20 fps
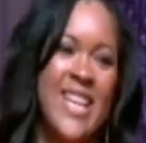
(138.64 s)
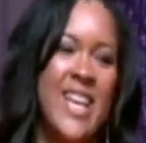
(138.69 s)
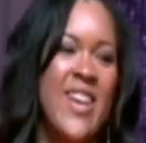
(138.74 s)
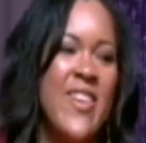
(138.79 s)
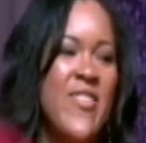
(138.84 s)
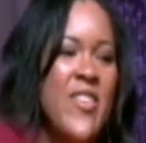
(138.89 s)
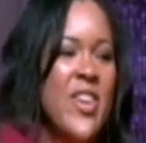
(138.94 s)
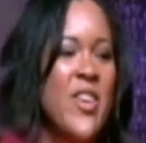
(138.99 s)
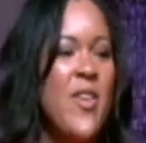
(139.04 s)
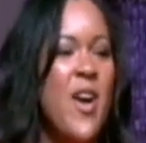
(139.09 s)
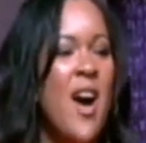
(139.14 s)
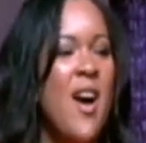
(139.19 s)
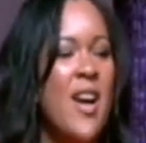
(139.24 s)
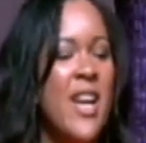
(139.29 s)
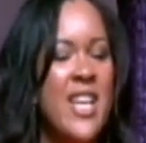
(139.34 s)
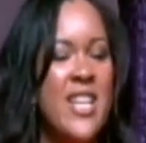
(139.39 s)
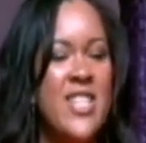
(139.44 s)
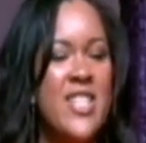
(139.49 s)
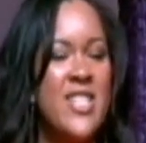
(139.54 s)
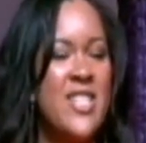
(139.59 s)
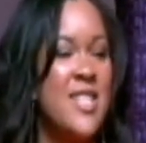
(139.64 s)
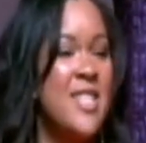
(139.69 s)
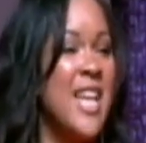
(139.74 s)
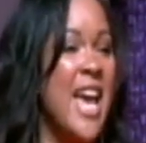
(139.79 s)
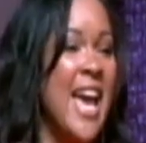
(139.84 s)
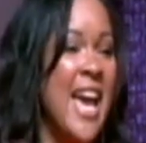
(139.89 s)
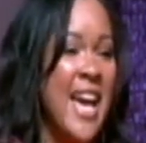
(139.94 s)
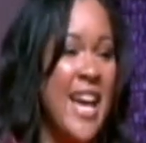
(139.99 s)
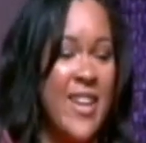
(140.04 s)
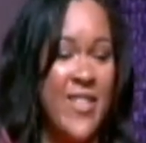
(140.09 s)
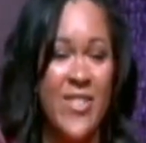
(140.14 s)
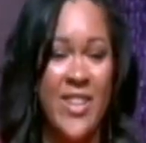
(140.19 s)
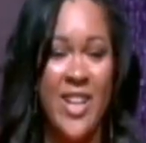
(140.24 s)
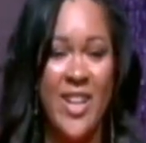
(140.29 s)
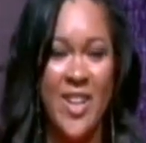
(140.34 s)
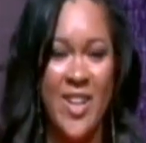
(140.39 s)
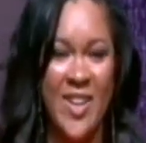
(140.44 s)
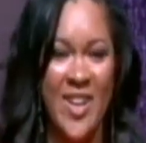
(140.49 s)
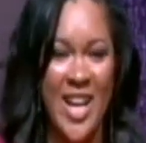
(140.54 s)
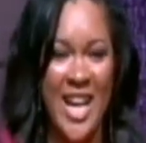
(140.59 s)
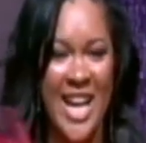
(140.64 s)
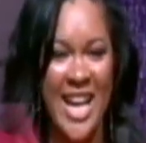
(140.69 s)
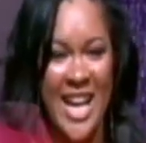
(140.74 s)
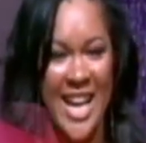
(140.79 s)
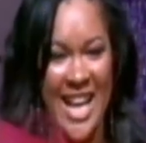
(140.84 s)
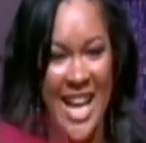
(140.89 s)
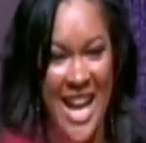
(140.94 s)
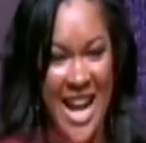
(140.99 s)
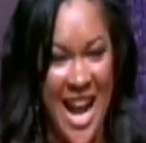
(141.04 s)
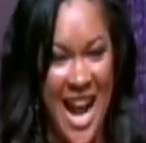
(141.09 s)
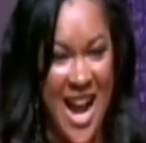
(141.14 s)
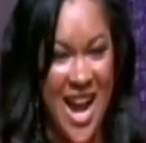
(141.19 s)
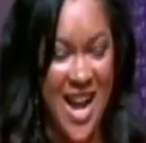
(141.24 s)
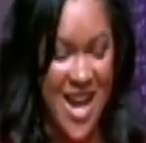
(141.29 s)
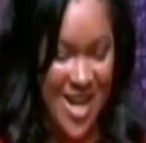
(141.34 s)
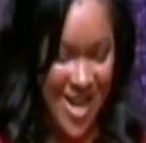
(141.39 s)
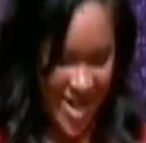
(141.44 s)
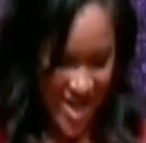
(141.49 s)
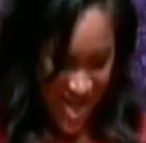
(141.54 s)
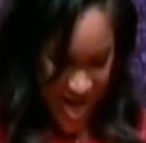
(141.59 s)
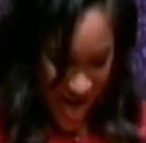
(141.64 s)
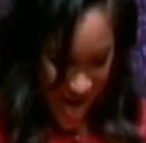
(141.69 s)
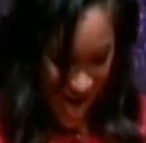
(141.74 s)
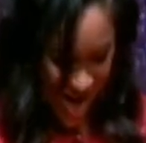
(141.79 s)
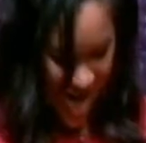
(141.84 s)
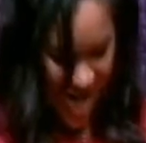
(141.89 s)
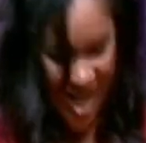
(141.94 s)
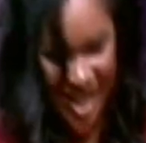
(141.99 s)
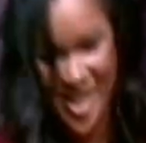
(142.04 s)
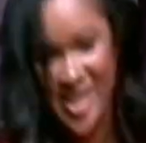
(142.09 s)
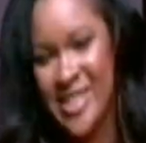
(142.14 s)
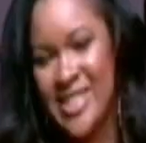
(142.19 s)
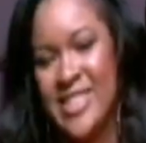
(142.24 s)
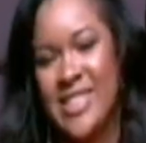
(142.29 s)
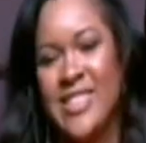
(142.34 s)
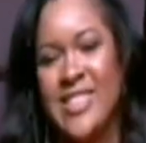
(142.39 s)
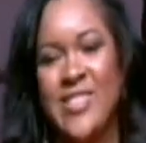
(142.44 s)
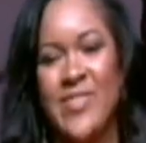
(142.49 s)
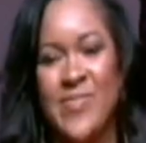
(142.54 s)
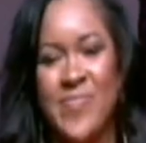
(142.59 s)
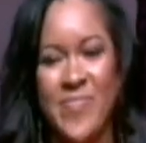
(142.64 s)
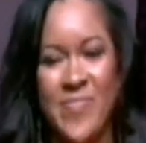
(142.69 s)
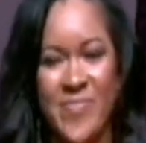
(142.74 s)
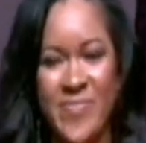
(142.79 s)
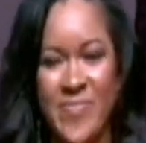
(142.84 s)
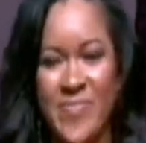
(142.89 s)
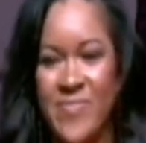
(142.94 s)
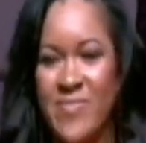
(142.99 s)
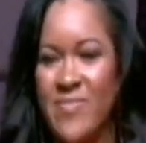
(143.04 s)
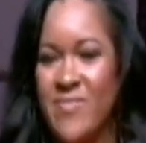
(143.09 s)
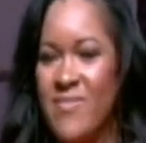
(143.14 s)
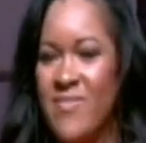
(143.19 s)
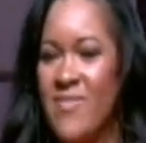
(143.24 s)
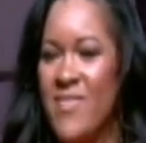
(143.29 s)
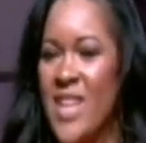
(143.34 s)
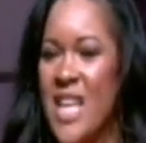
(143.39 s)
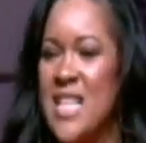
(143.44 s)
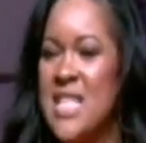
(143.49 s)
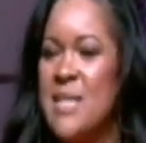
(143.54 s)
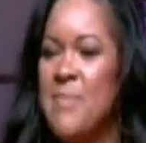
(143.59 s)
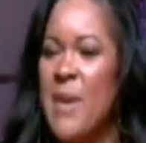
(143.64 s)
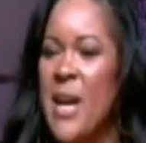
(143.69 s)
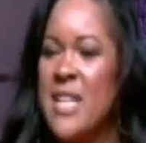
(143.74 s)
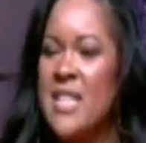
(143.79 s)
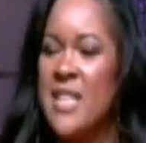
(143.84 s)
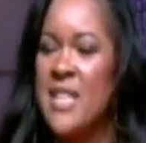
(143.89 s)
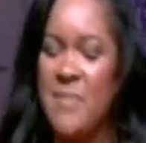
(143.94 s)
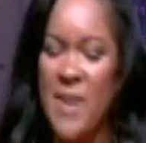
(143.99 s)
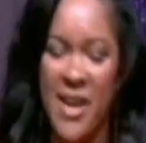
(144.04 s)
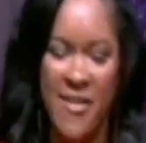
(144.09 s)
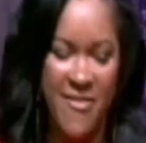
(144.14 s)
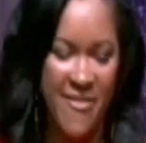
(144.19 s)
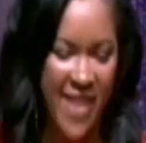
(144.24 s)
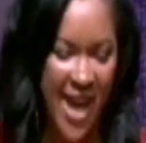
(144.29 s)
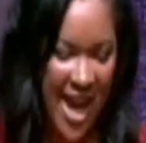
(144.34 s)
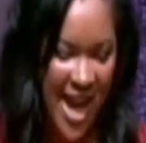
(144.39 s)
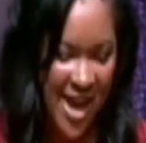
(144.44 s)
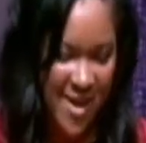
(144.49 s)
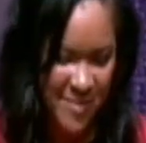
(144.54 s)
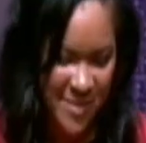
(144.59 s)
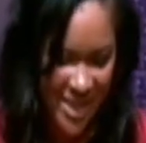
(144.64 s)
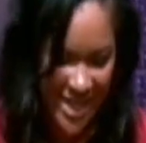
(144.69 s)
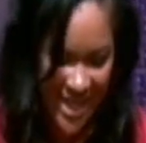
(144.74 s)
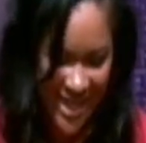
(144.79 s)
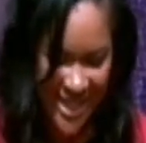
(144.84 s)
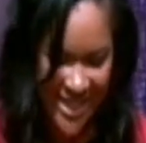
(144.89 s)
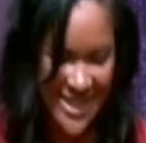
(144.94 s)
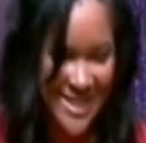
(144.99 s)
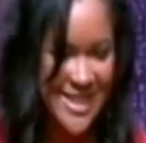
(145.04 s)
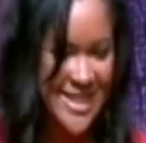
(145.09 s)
If you all can stand real quick and honor her, especially my family.